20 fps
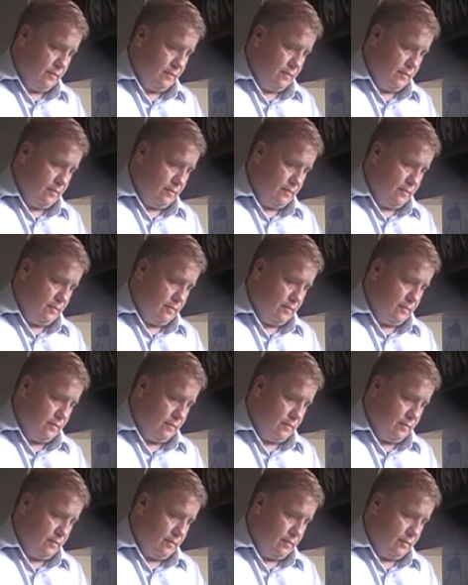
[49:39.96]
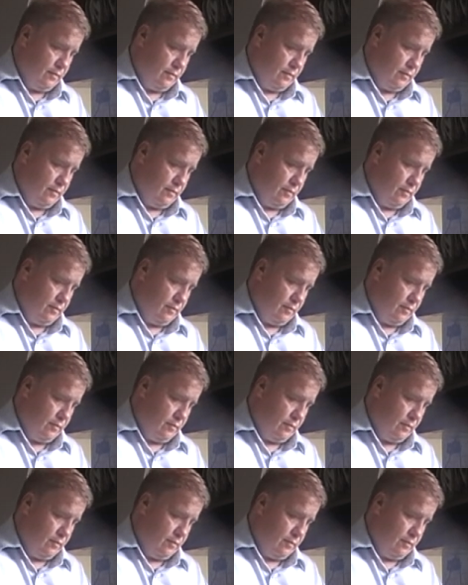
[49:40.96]

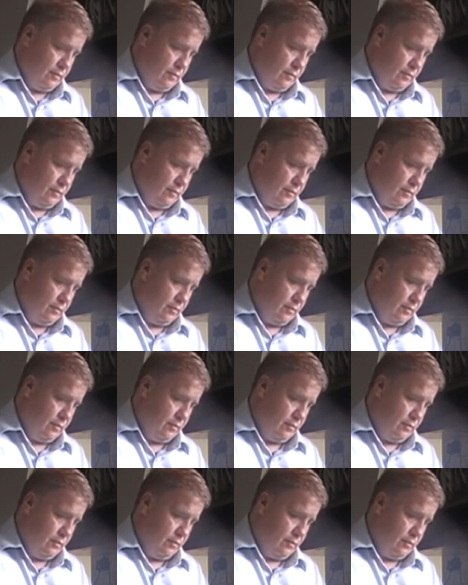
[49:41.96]
(no one is talking)